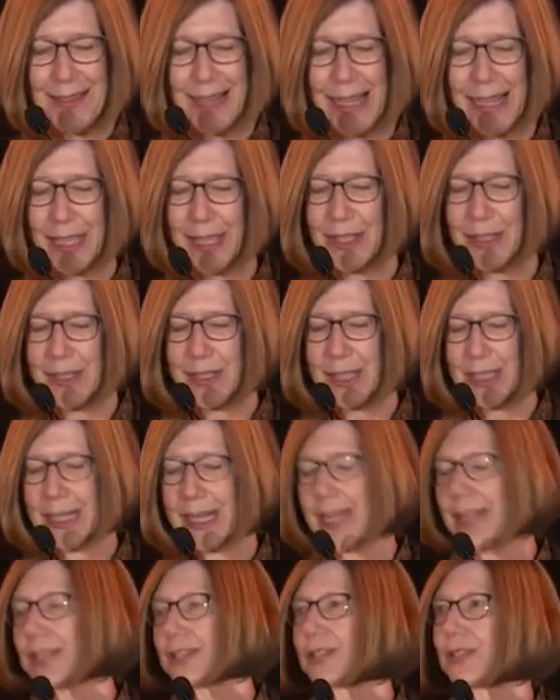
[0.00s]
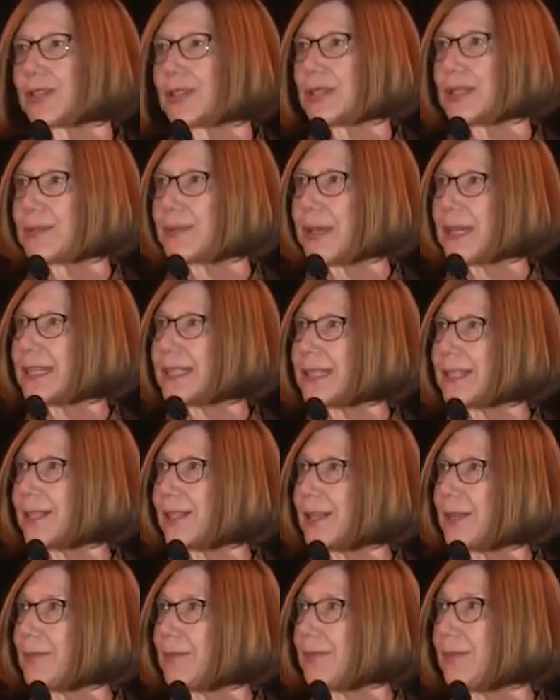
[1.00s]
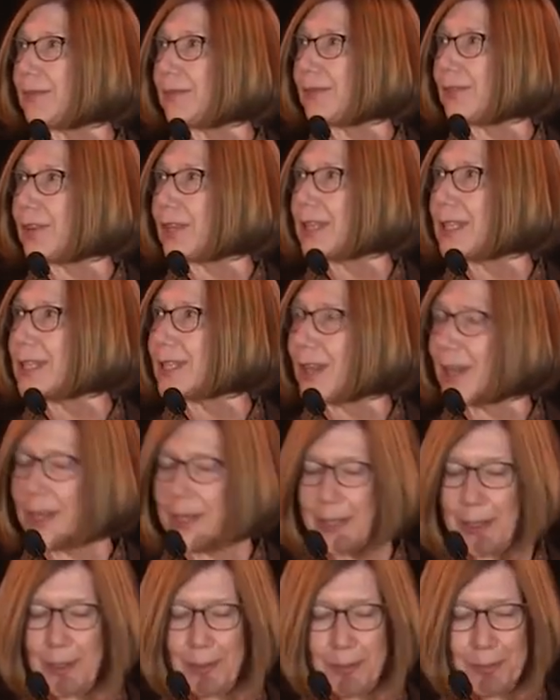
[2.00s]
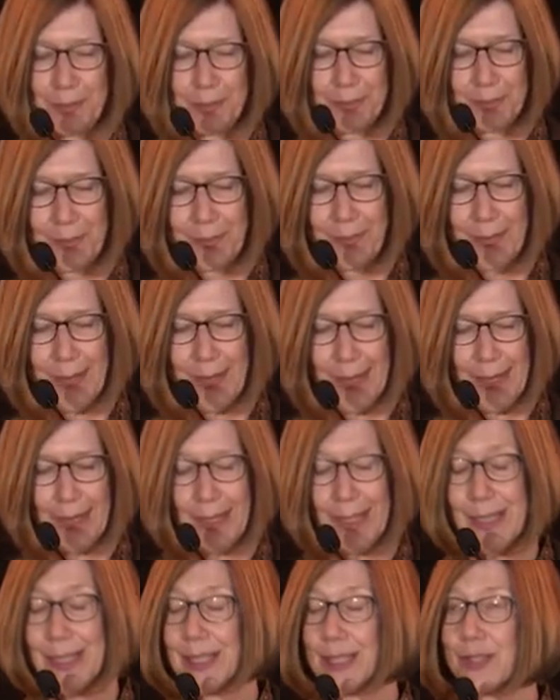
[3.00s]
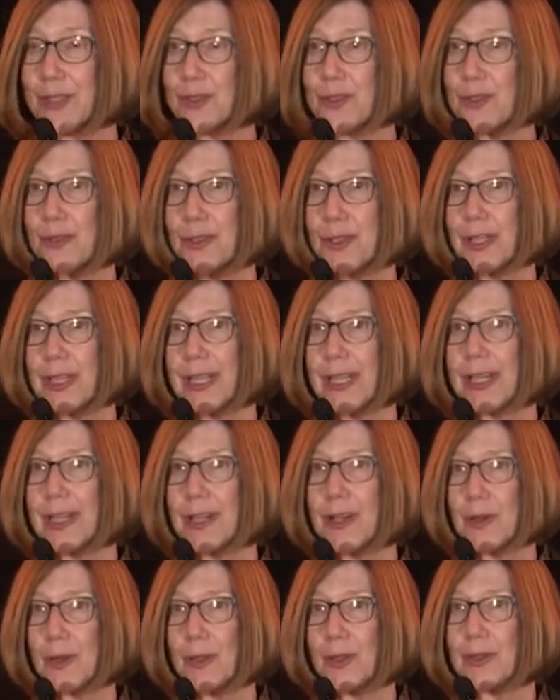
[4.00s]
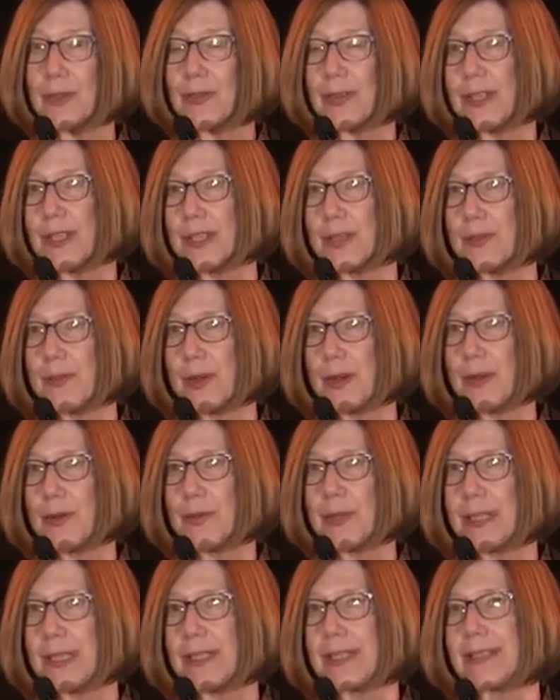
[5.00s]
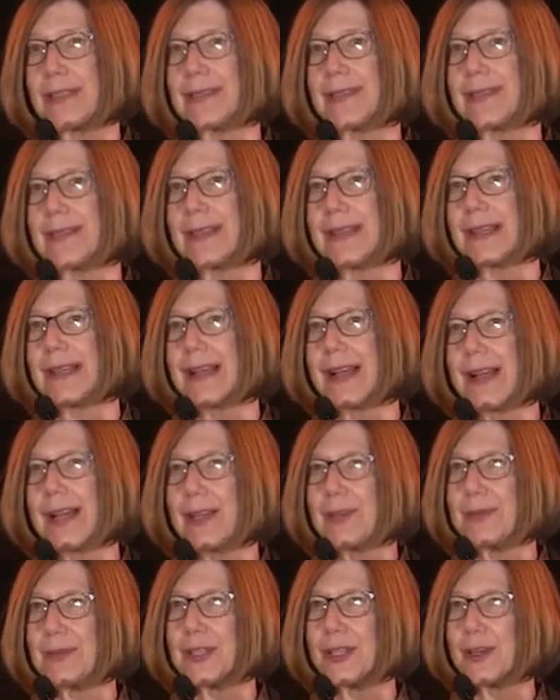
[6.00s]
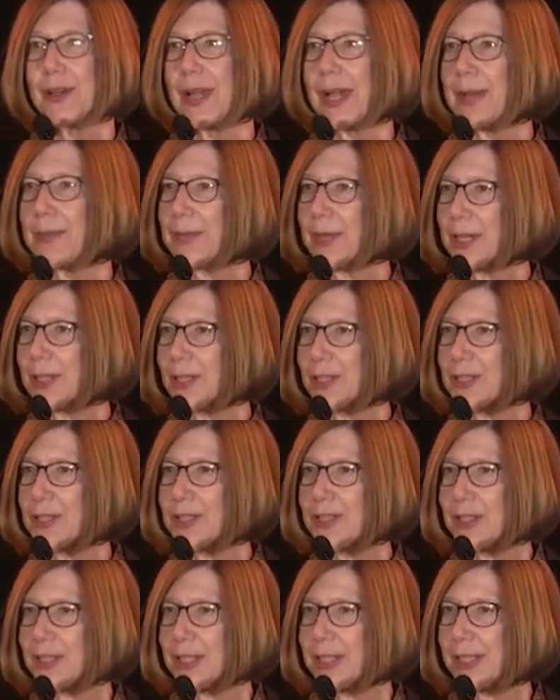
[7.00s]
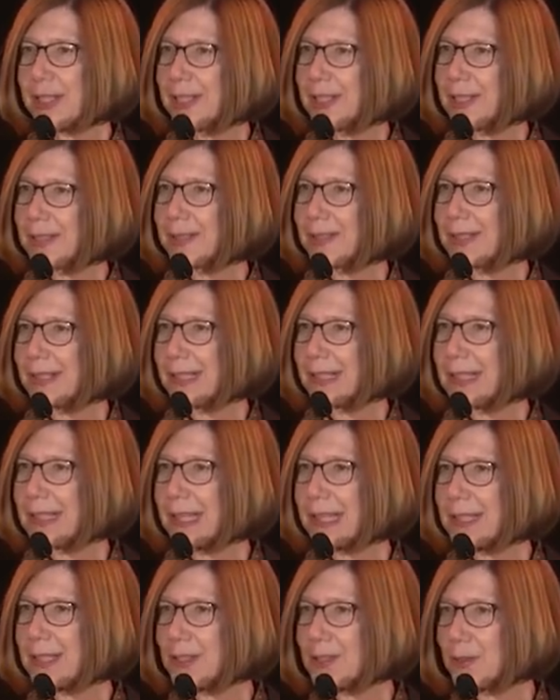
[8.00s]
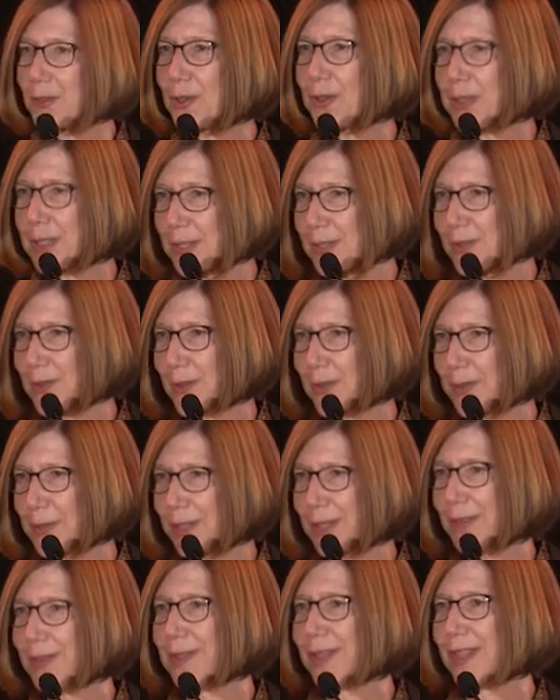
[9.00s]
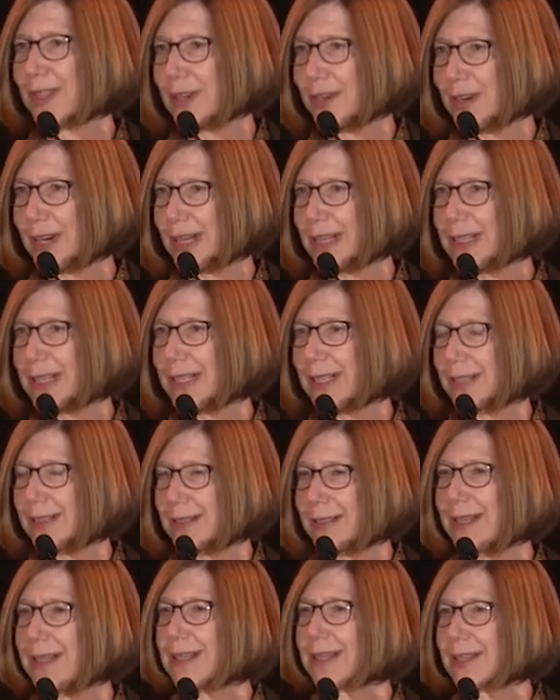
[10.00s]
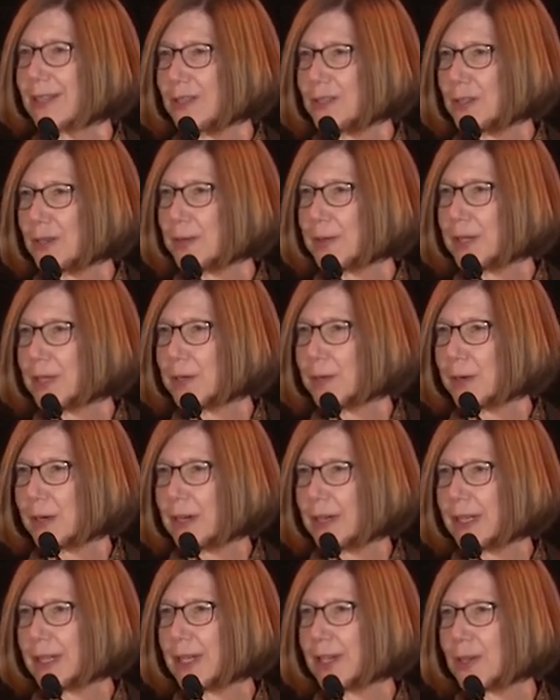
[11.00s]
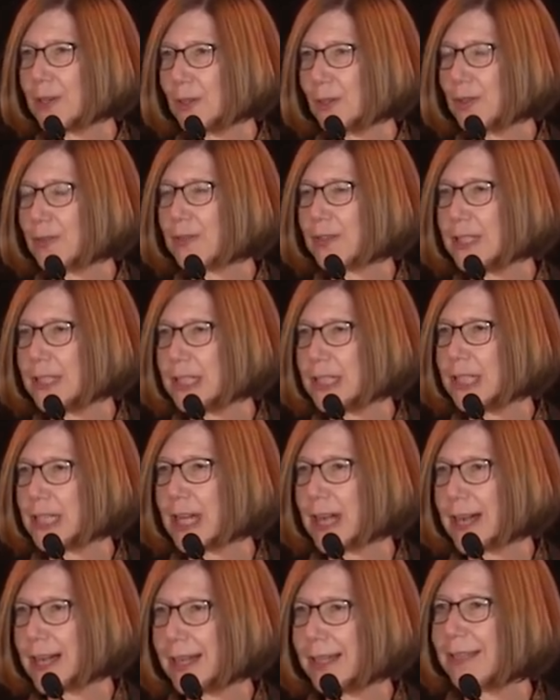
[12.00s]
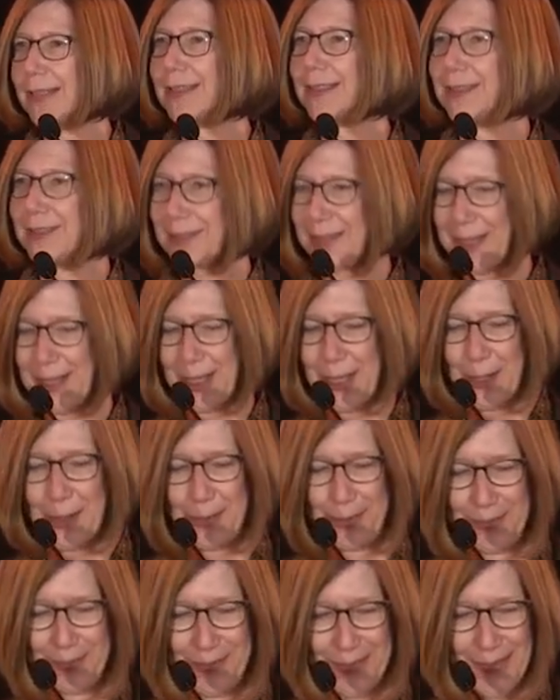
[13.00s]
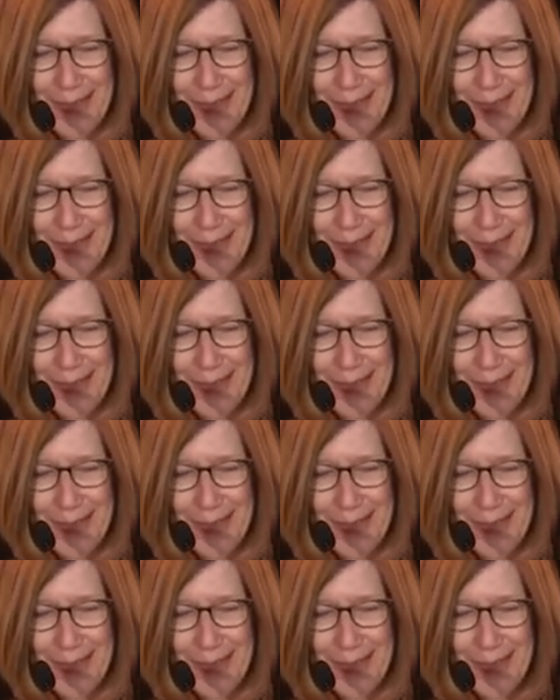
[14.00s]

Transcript: Thank you to the National Space Club for this honor. This is truly a goldfish moment. I'm so happy, Gersh, you're here because I stole this from you, your idea. You told me you're wearing the goldfish tie, so.